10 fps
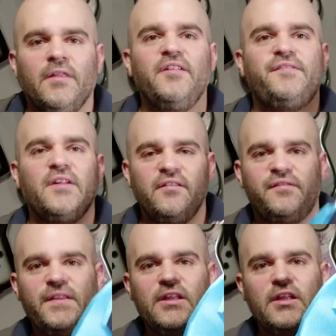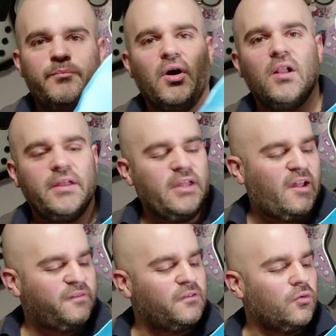This is the
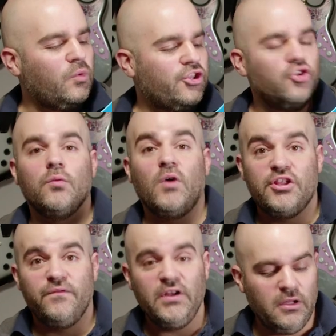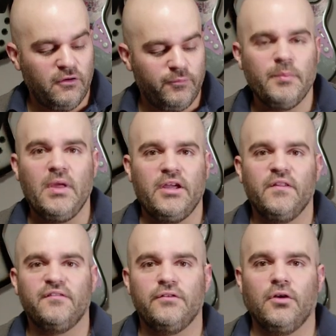Polycaster, which you can watch a video of me making
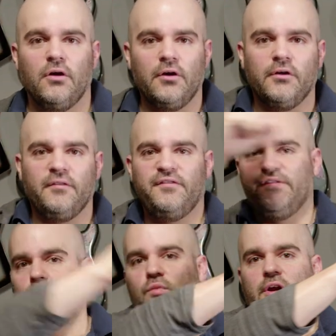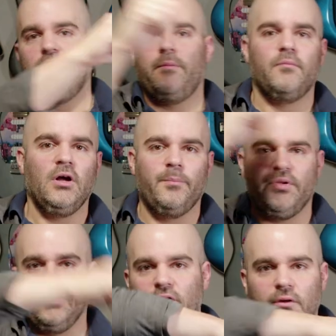this guitar somewhere up
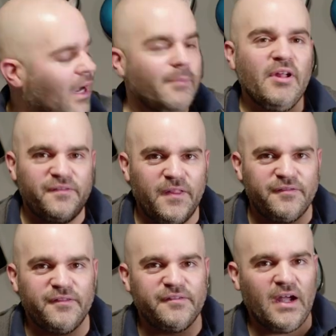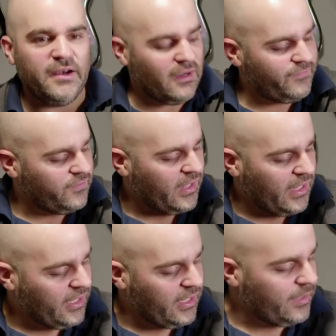here. I based this design off of
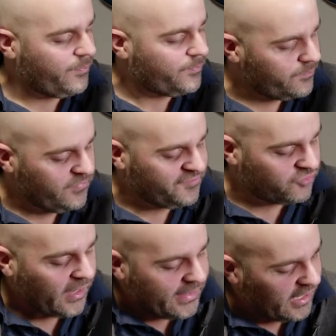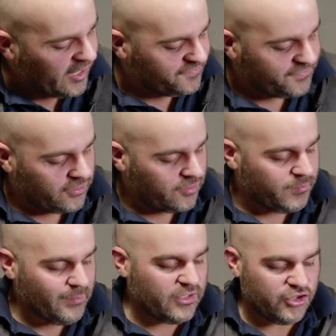a Stratocaster,
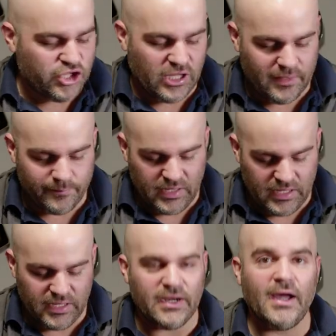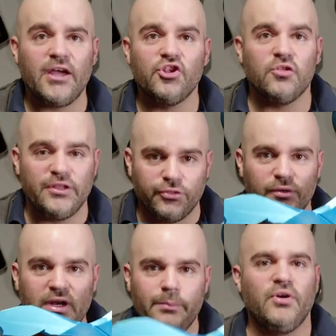maybe a Gem, and I actually
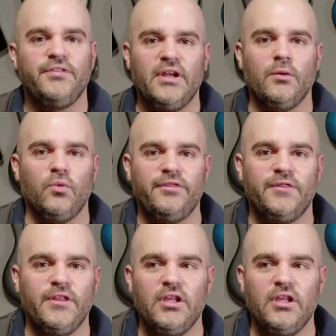3D printed it with